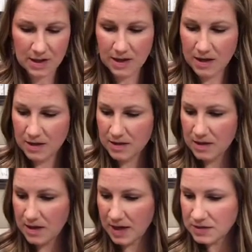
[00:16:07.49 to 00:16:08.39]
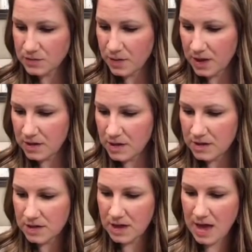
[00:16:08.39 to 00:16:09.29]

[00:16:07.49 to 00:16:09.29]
The next one that I